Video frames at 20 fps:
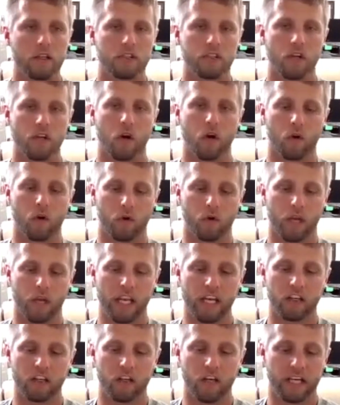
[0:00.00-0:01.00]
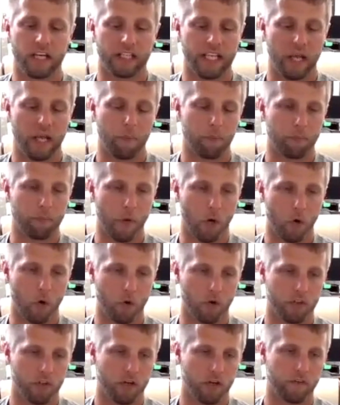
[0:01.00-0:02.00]
So integrating that
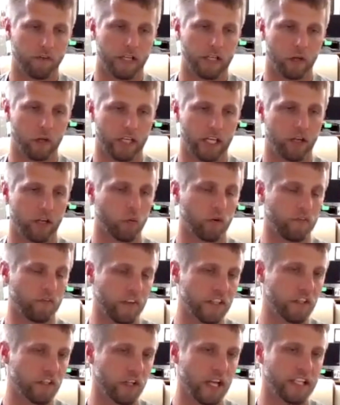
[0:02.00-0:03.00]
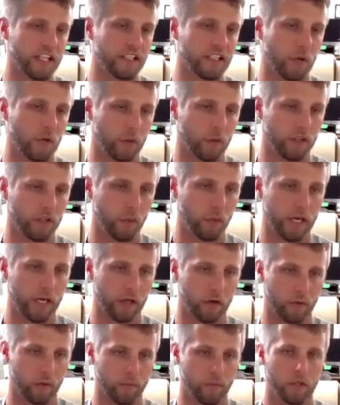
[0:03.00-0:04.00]
both of like, okay, we're visualizing why we're in the
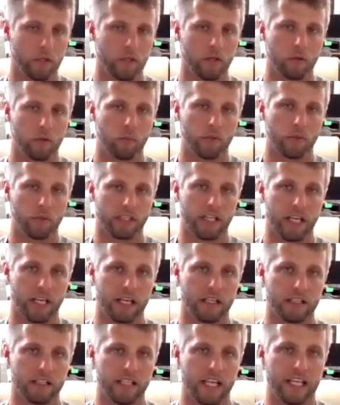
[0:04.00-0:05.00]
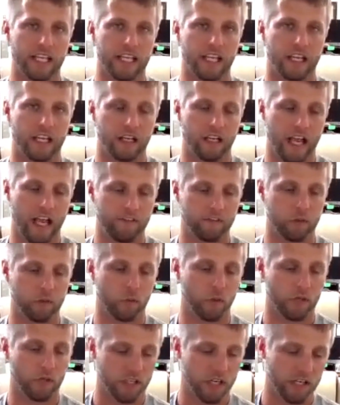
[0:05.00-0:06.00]
weight room, but then
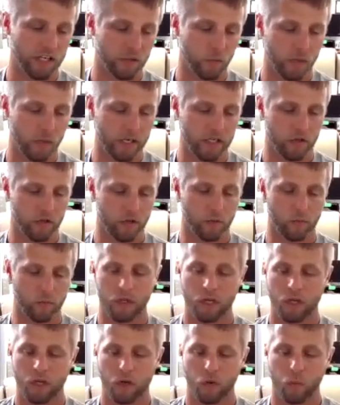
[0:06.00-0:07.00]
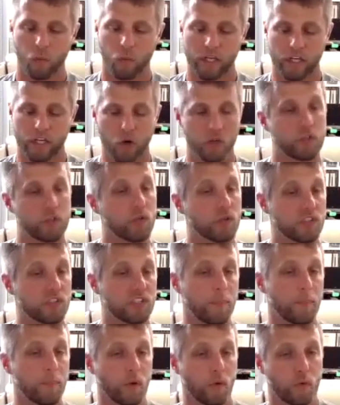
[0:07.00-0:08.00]
after we're done in the weight room, we go into a
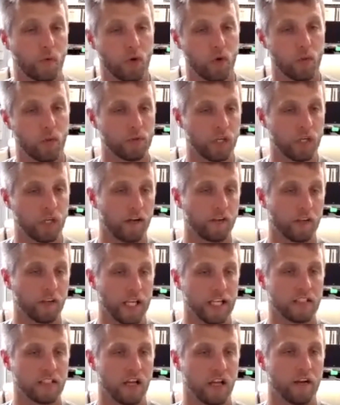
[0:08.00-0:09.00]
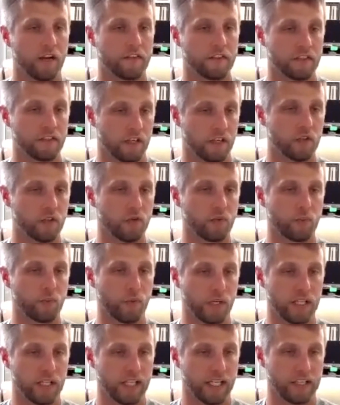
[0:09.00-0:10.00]
separate room, turn all the lights off and start doing
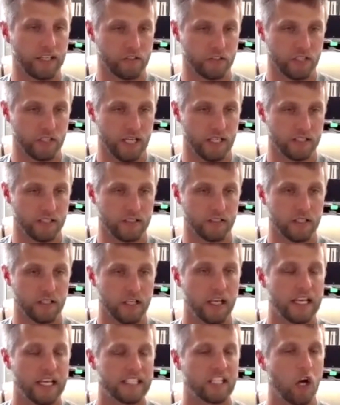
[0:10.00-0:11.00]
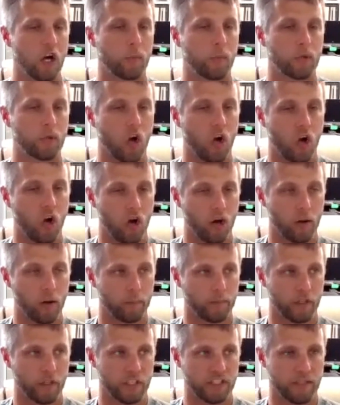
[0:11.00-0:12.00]
breathing exercises to help
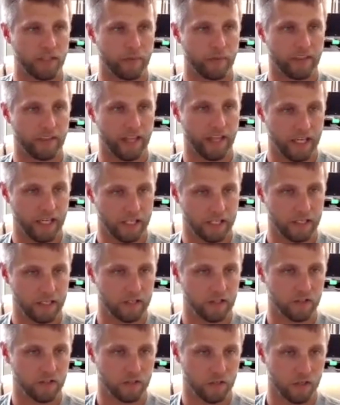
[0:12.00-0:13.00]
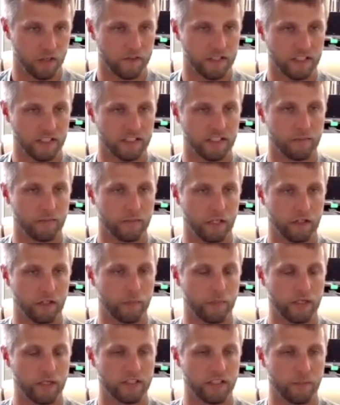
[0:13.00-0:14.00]
calm their sympathetic nervous system down
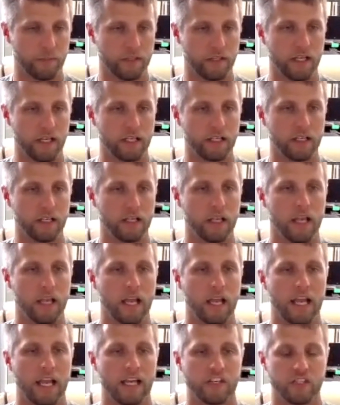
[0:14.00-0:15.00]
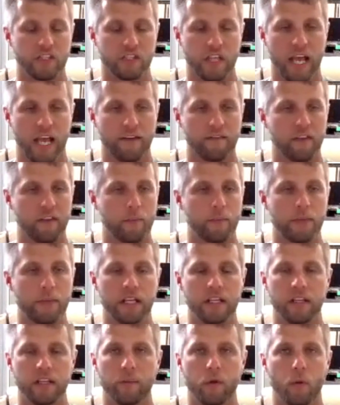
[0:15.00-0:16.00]
to parasympathetic and just have them
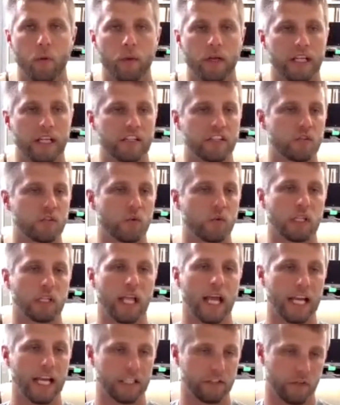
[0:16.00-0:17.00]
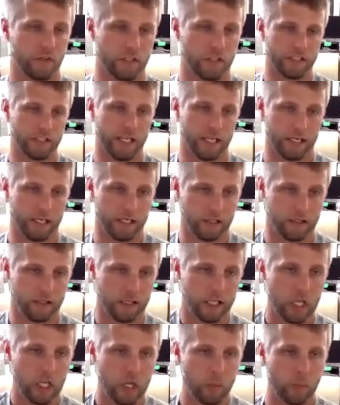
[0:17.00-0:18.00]
be in the moment and just relax a second.
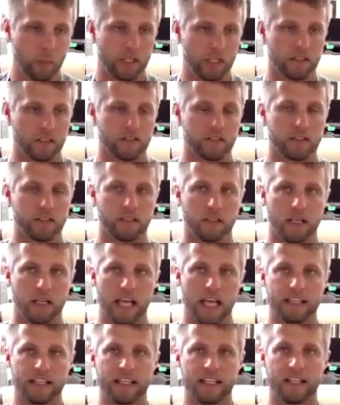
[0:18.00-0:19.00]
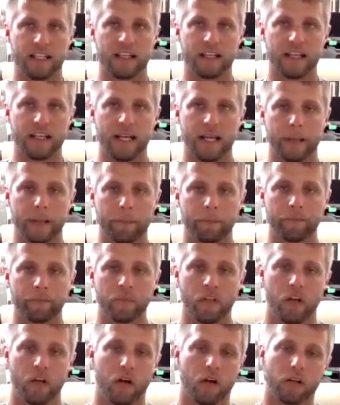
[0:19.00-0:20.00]
Because at the end of the day, a
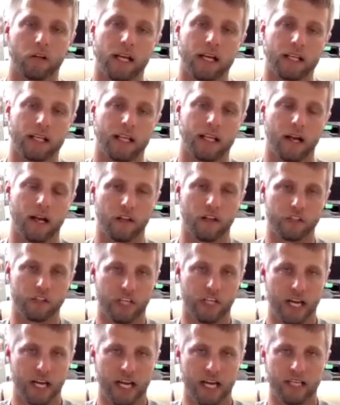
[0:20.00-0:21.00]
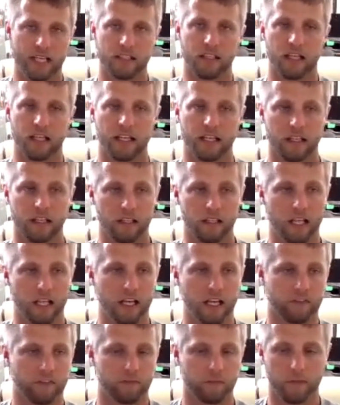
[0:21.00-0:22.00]
lot of college guys and like a
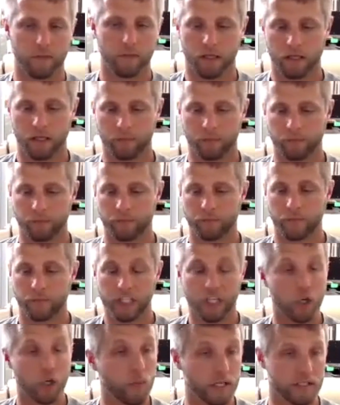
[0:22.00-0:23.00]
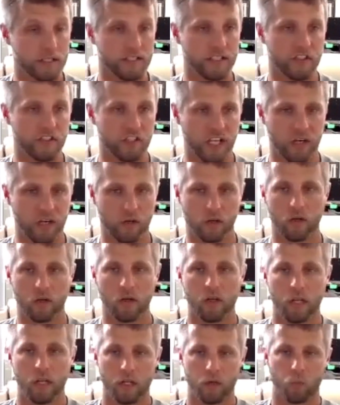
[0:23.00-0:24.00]
lot of humans in
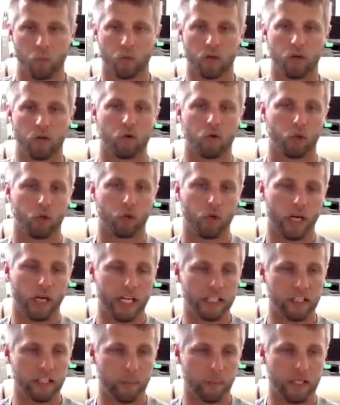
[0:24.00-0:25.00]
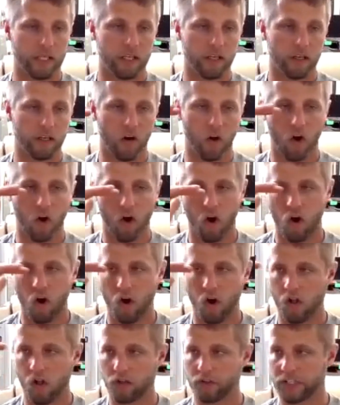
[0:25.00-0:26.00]
general, we're cranked up here
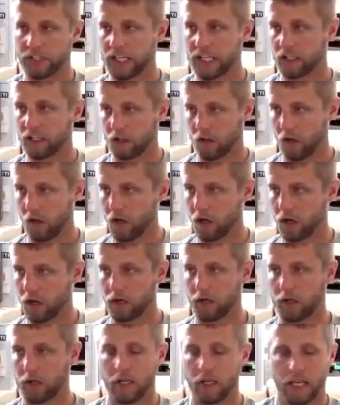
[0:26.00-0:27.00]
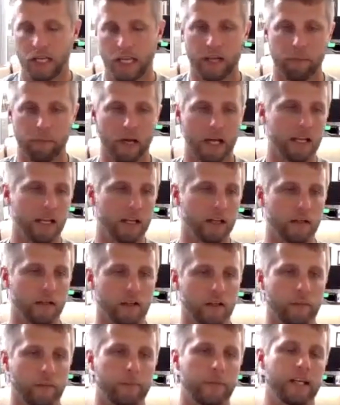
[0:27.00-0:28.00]
all day long. And my
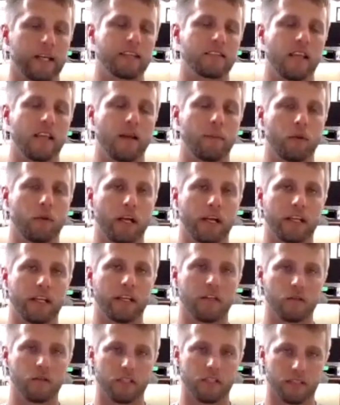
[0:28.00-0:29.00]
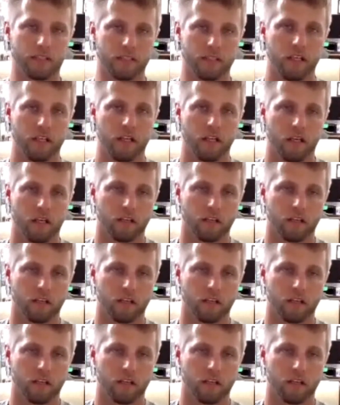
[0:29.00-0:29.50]
big example I use is